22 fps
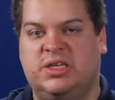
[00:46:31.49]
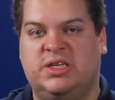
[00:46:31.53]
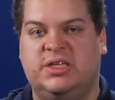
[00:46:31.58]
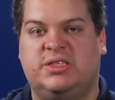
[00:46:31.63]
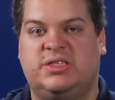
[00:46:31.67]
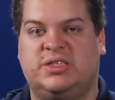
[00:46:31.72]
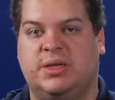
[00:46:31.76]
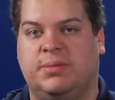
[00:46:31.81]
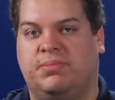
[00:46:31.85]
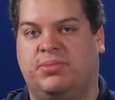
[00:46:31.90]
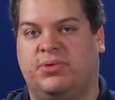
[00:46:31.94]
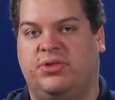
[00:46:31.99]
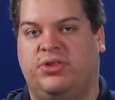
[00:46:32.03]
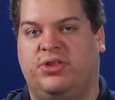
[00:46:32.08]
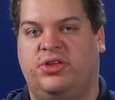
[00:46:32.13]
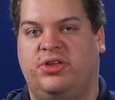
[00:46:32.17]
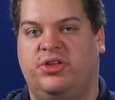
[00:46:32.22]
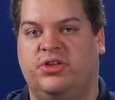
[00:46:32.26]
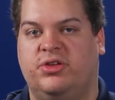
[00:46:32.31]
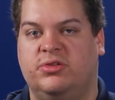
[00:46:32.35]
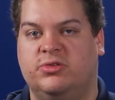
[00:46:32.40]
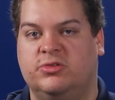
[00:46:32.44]
simple to
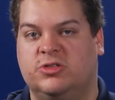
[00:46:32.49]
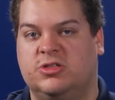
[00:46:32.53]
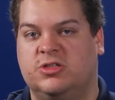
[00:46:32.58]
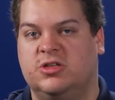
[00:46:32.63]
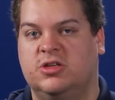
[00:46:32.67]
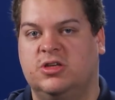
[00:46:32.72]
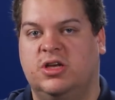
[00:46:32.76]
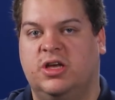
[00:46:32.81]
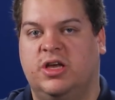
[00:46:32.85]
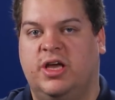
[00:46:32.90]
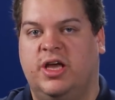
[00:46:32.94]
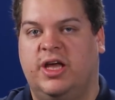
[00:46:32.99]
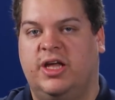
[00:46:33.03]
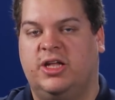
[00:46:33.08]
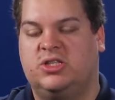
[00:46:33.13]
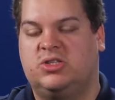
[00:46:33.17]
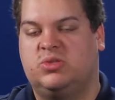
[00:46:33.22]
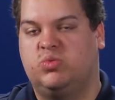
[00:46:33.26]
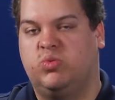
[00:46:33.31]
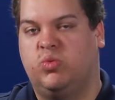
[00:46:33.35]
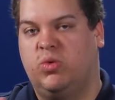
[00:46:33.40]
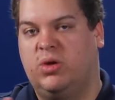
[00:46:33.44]
use.
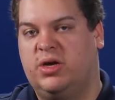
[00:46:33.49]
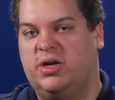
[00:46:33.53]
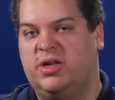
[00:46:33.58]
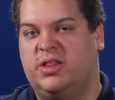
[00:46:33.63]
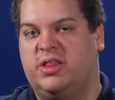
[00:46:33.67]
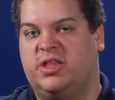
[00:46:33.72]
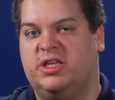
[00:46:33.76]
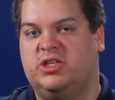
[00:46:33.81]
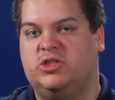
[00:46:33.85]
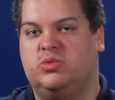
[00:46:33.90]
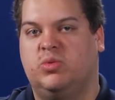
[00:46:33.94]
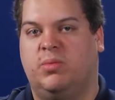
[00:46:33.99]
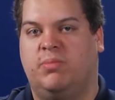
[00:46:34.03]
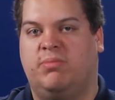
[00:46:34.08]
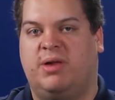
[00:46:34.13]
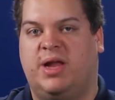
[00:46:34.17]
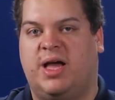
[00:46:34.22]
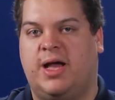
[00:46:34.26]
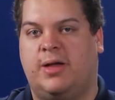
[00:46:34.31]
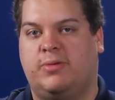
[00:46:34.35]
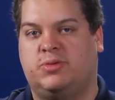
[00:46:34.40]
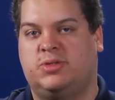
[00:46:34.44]
It's one of the things with
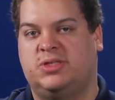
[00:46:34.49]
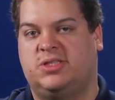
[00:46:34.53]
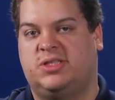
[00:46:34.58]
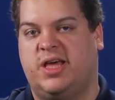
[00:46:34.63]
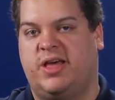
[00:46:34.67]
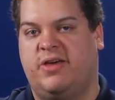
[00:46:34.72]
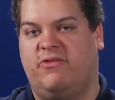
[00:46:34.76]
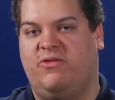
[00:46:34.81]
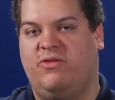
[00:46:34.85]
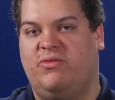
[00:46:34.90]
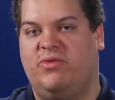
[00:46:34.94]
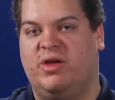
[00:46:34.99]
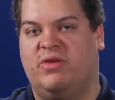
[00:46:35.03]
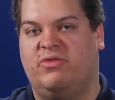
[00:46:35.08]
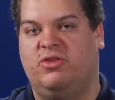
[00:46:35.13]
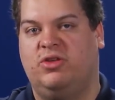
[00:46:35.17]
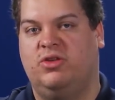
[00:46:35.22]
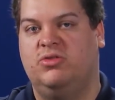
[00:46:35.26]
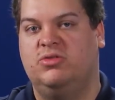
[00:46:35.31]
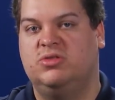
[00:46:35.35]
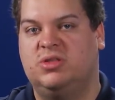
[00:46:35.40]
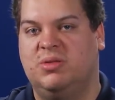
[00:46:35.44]
blobs is that if you've never
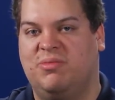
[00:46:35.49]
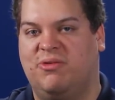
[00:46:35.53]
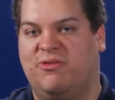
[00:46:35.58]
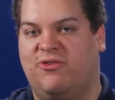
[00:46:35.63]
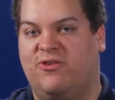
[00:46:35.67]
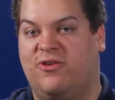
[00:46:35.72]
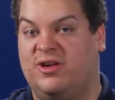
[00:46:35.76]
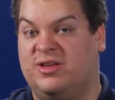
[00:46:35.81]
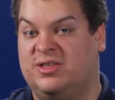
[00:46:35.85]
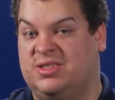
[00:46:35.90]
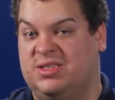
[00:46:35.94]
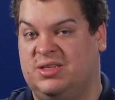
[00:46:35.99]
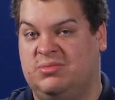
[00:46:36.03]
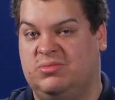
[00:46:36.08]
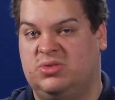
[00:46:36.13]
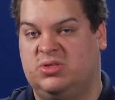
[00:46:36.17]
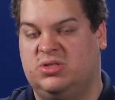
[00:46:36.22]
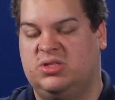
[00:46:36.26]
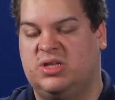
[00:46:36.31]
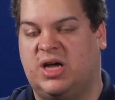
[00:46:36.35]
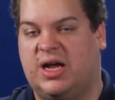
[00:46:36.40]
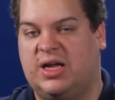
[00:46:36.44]
used it before, it
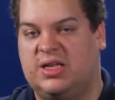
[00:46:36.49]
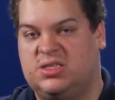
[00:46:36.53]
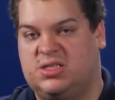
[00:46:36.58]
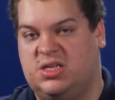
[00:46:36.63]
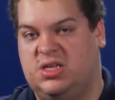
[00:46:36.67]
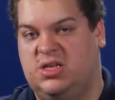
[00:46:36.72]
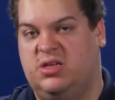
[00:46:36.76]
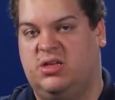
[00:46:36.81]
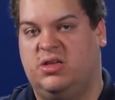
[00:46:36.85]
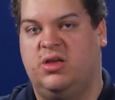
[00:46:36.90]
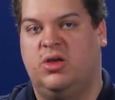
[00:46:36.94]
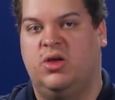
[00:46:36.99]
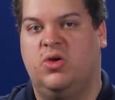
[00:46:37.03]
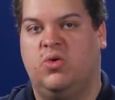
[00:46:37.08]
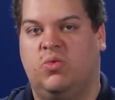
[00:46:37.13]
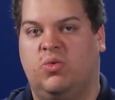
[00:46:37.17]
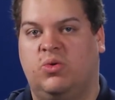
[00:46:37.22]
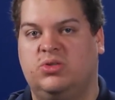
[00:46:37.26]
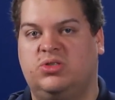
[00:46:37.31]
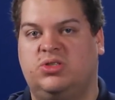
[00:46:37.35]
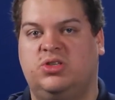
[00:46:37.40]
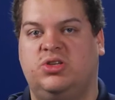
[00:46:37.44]
seems daunting.
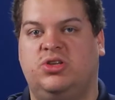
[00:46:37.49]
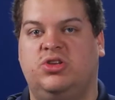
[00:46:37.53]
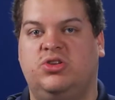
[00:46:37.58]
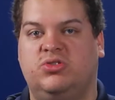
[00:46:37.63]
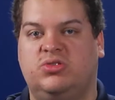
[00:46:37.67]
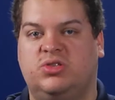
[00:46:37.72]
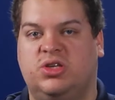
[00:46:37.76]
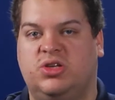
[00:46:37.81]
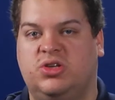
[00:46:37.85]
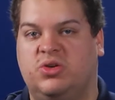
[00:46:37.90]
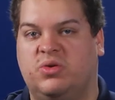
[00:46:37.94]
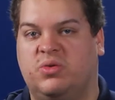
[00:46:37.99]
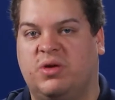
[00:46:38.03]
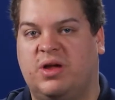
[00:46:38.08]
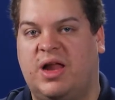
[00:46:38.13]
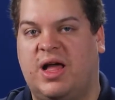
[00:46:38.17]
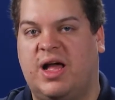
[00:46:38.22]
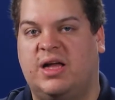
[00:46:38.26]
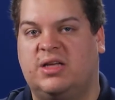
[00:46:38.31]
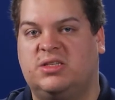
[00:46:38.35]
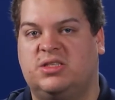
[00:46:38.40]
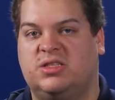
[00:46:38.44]
Once you use it, you
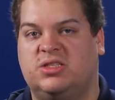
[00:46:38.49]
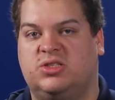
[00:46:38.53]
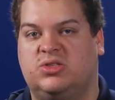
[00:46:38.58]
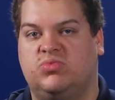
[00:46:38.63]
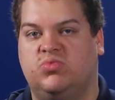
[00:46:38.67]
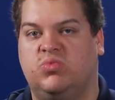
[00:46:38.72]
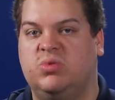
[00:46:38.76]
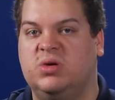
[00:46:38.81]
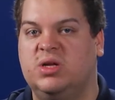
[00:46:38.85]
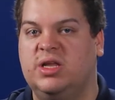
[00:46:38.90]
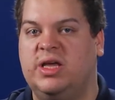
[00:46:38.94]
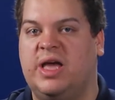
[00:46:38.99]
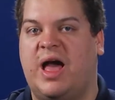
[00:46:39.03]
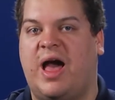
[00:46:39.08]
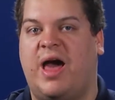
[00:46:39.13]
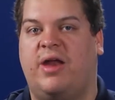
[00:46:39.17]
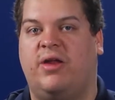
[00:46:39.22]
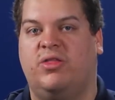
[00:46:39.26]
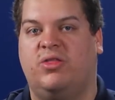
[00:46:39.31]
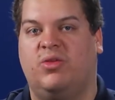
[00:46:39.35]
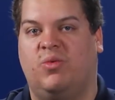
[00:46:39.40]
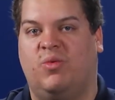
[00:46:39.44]
realize it's really
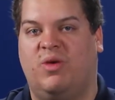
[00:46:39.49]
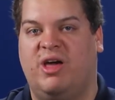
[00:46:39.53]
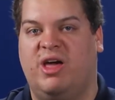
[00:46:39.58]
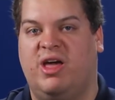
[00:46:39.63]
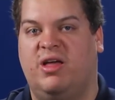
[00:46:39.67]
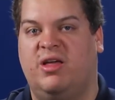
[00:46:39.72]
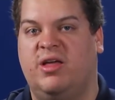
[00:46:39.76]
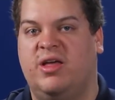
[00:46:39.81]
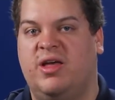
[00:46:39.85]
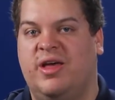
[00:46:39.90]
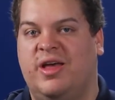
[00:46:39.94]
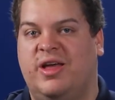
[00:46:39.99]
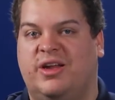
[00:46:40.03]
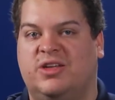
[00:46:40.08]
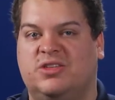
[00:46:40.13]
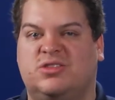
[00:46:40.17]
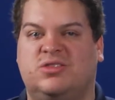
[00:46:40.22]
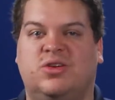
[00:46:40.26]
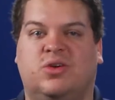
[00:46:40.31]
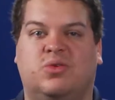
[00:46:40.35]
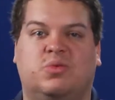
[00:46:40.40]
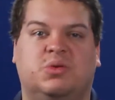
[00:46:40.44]
out of the way. There's
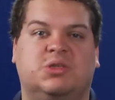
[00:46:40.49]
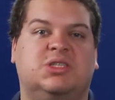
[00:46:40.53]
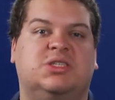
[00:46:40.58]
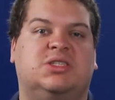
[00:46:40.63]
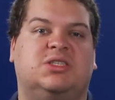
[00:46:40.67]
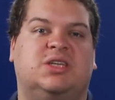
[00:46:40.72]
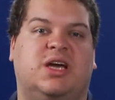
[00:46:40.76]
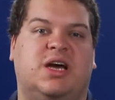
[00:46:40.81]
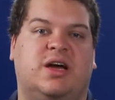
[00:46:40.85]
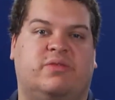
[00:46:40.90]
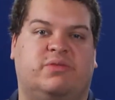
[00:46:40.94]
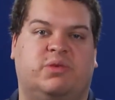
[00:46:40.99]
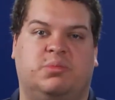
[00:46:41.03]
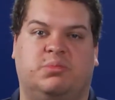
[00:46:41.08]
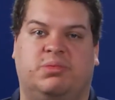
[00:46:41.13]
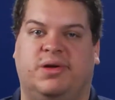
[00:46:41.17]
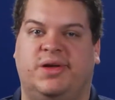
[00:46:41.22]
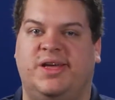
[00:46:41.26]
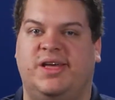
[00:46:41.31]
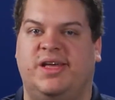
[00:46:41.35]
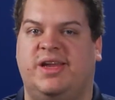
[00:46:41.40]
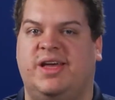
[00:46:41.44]
no reason to ever
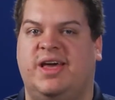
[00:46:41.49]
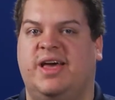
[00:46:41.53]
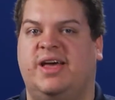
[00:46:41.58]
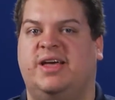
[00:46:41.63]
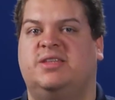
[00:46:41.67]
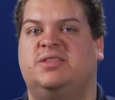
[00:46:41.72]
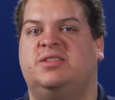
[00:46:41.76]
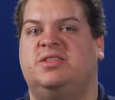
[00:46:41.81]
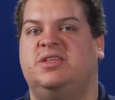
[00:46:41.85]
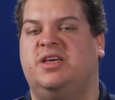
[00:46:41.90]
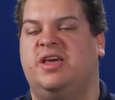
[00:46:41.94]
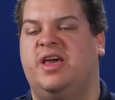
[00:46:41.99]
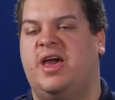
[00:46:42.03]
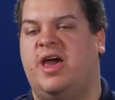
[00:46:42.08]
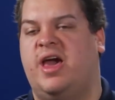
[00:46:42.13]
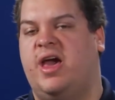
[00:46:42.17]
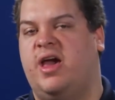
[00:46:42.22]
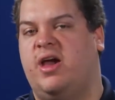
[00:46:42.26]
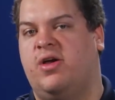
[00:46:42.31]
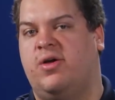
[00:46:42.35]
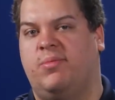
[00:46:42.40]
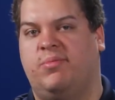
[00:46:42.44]
bring in an
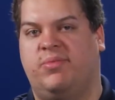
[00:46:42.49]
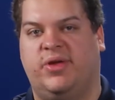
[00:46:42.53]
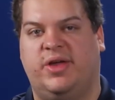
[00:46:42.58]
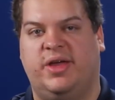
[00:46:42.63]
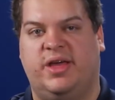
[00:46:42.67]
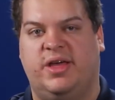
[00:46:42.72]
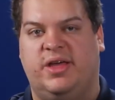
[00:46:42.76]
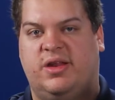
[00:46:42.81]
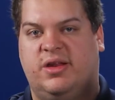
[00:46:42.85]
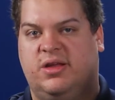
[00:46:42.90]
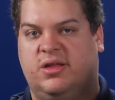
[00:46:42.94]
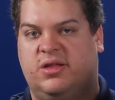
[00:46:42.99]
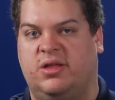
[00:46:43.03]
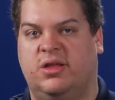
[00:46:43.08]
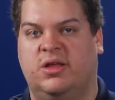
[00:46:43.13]
SDK or bring in a